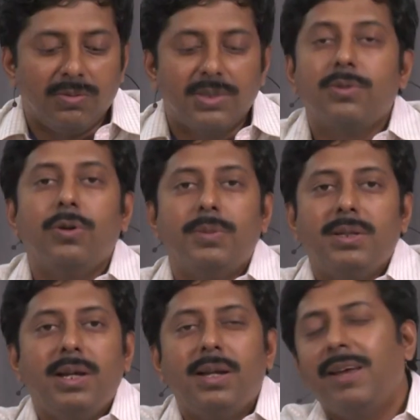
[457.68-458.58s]
the slope,
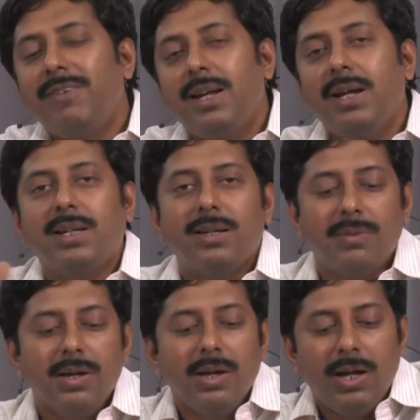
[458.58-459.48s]
and every line can,
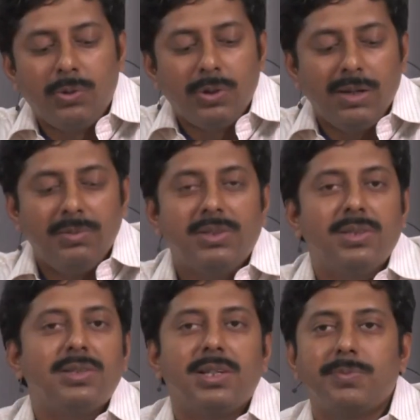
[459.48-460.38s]
in 2
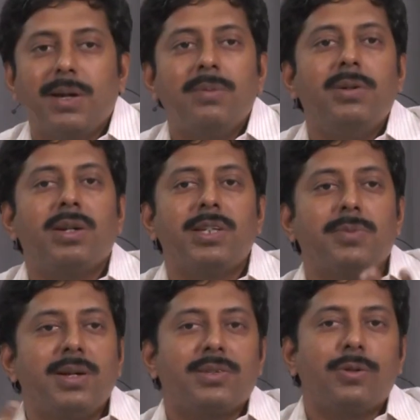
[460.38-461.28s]
dimensions, it is parameterized
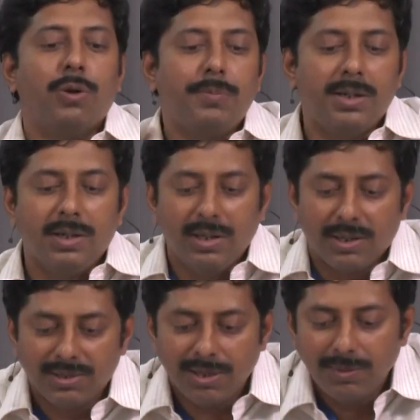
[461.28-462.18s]
by a slope and an
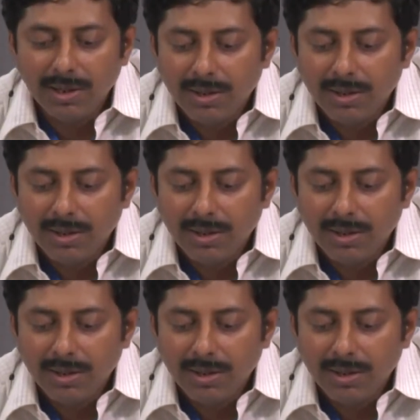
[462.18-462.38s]
intercept,